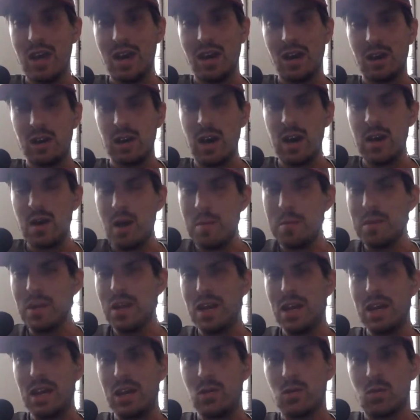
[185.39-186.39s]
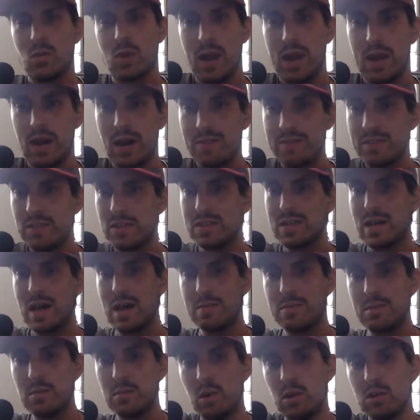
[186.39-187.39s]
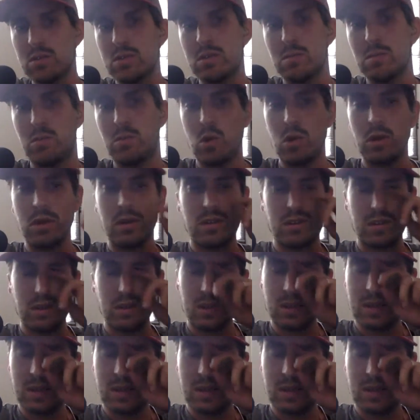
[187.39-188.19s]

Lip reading: I'm going to hit it right off the top. The most important thing that I